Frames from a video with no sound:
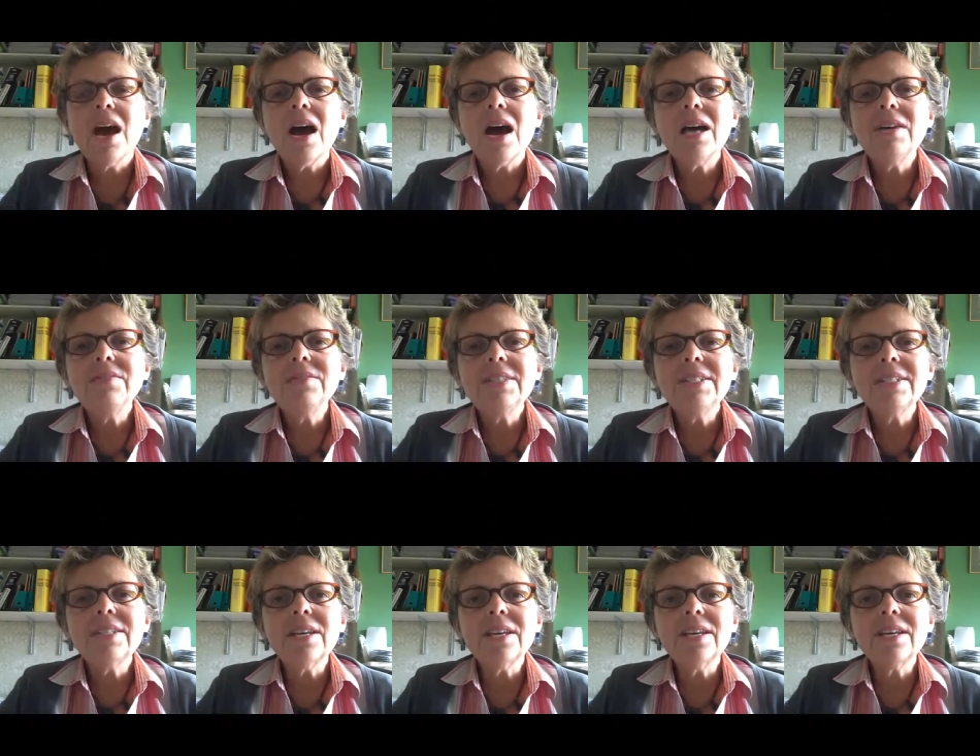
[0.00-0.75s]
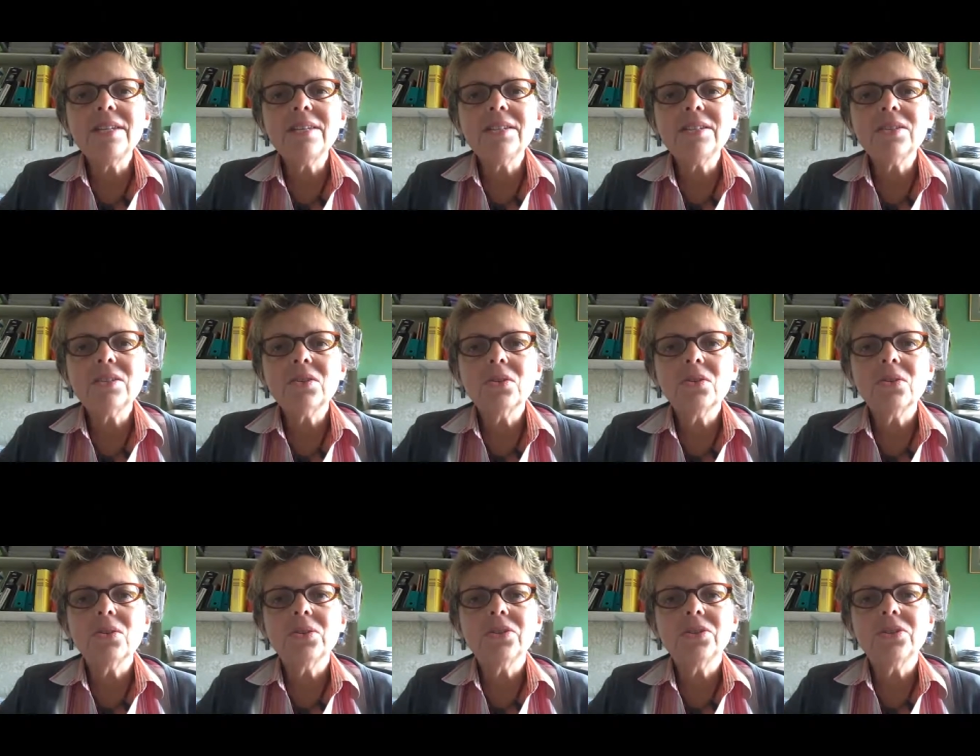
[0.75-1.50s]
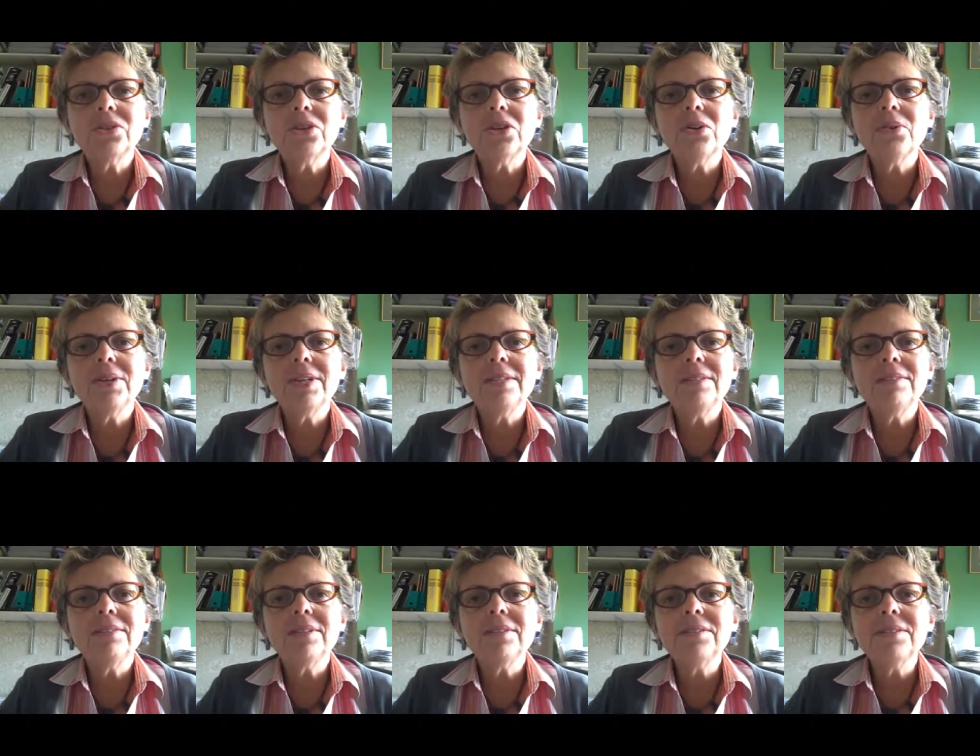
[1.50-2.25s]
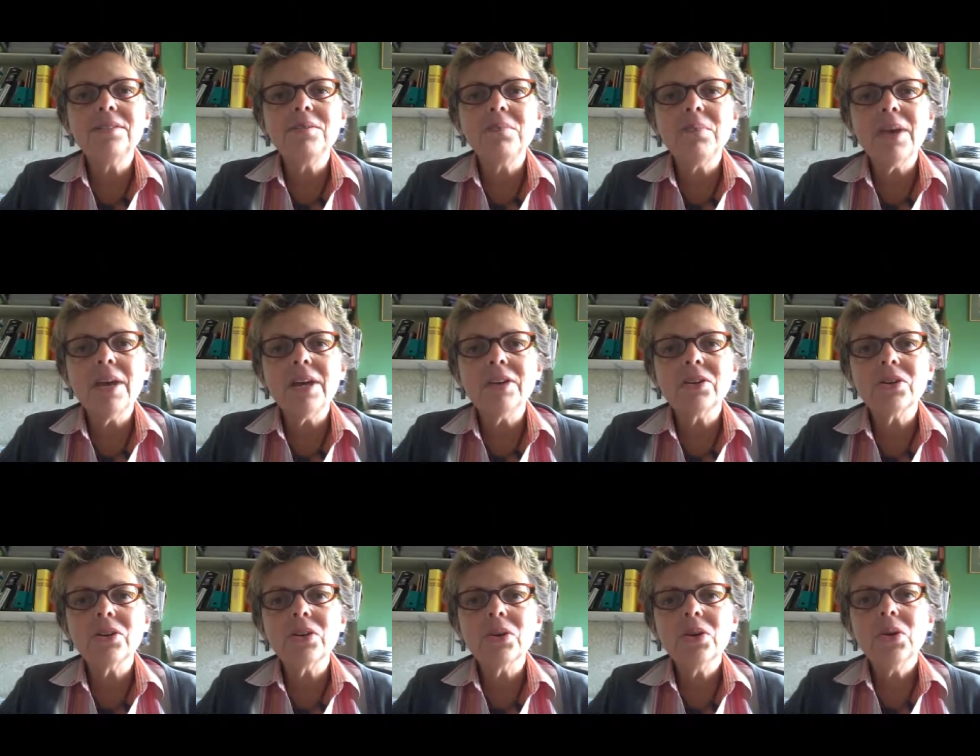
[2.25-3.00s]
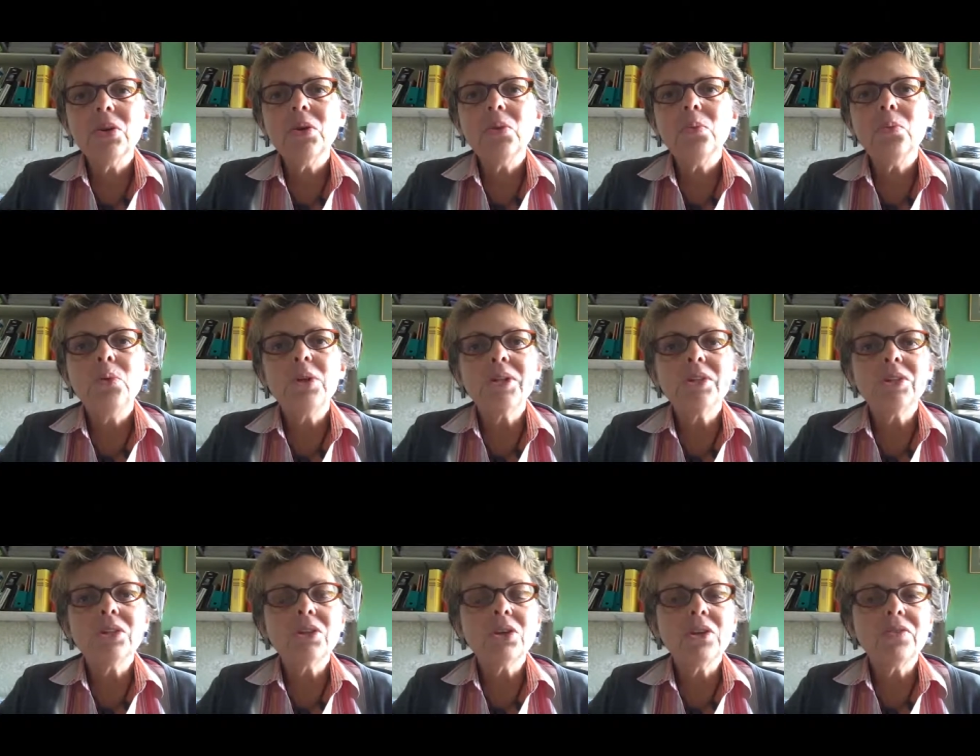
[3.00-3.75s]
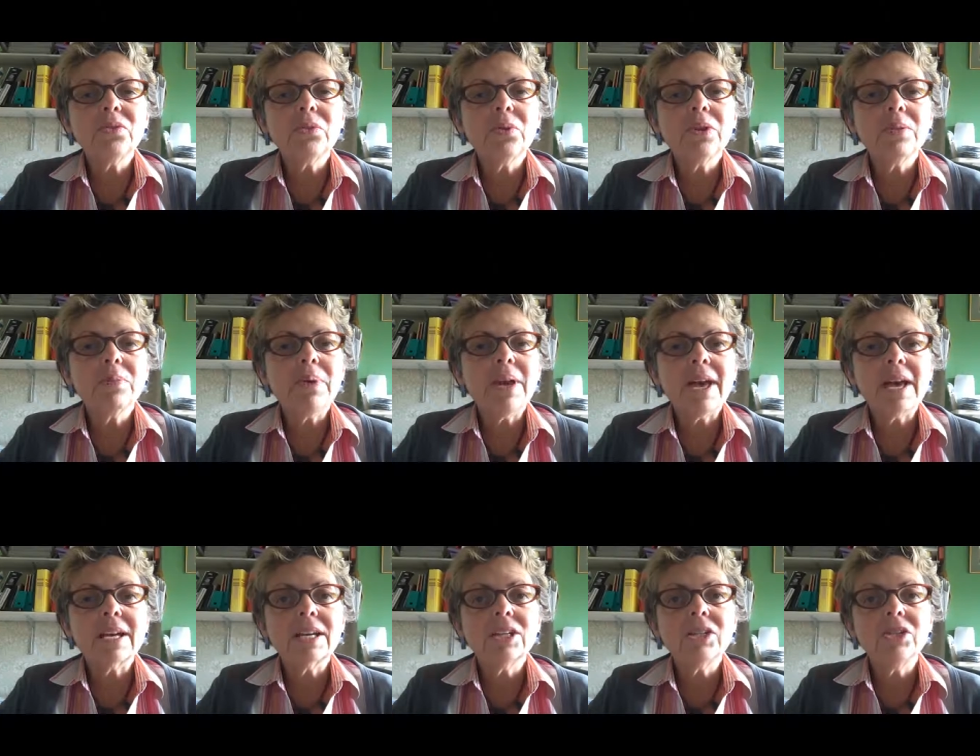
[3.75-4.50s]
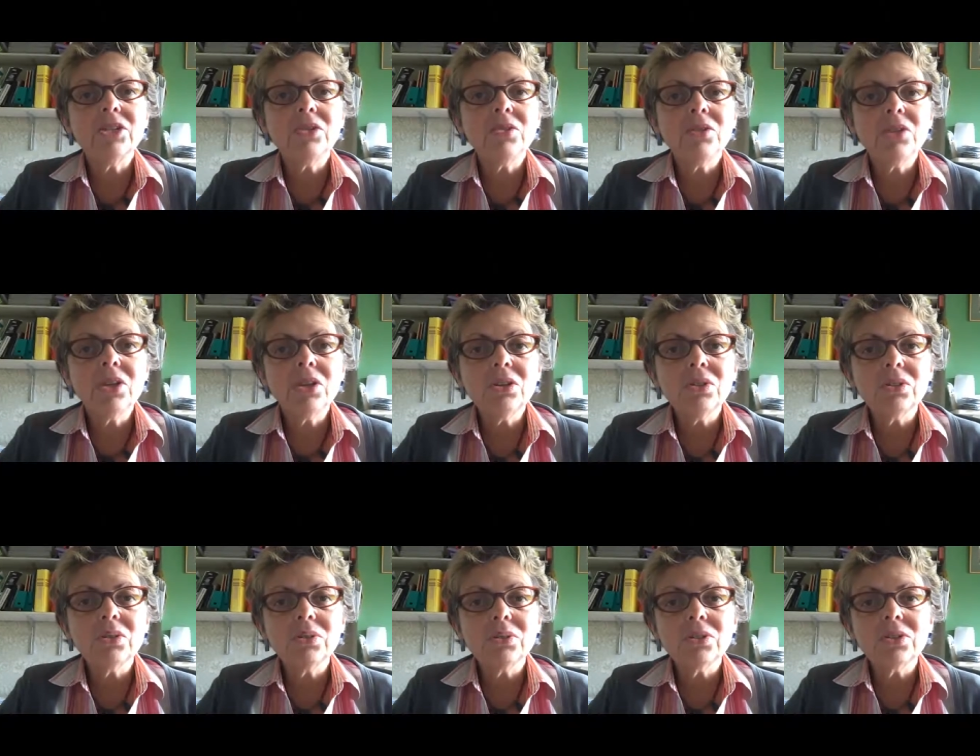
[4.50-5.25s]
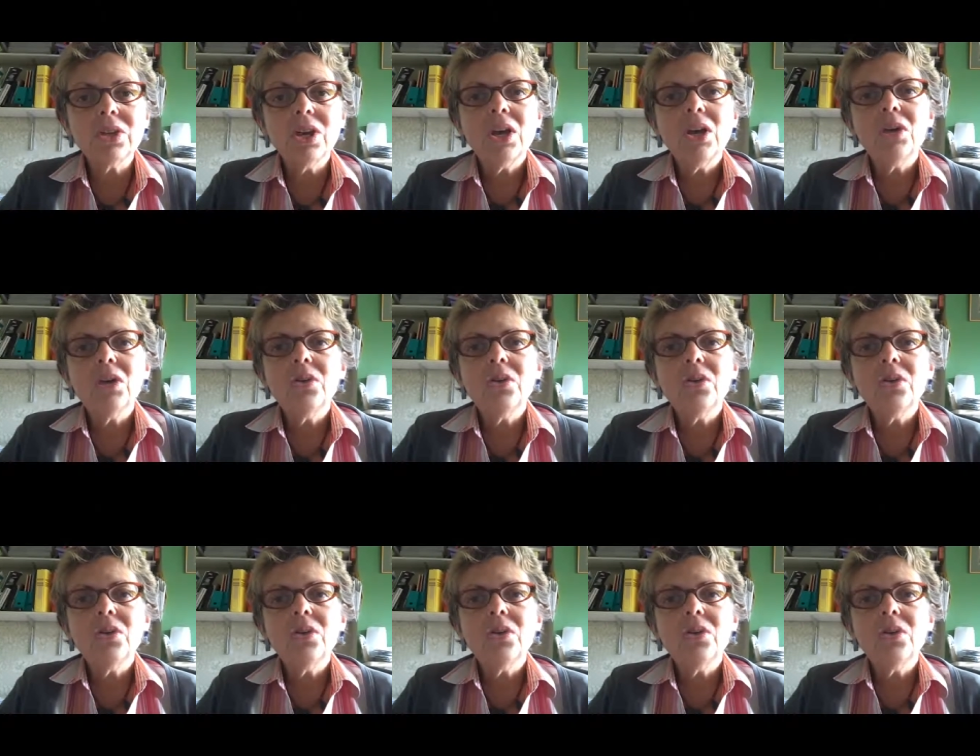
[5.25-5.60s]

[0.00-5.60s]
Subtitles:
I've designed this course so it doesn't matter which software package you use,